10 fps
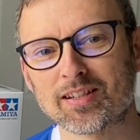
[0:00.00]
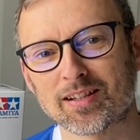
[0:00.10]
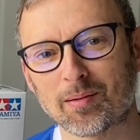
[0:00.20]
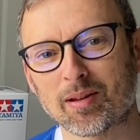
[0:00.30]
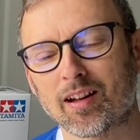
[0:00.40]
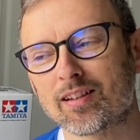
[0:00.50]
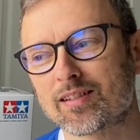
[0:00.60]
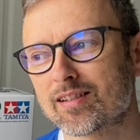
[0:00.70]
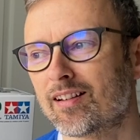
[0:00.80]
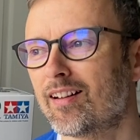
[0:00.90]

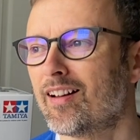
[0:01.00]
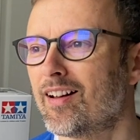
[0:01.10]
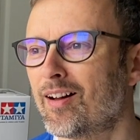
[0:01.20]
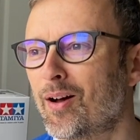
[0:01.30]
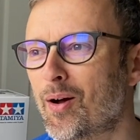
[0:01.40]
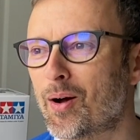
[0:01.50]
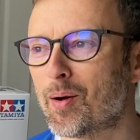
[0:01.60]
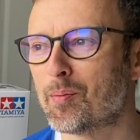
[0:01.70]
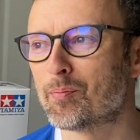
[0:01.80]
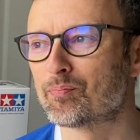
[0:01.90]
Tamiyas,
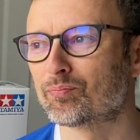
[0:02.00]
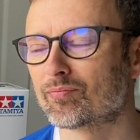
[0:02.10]
and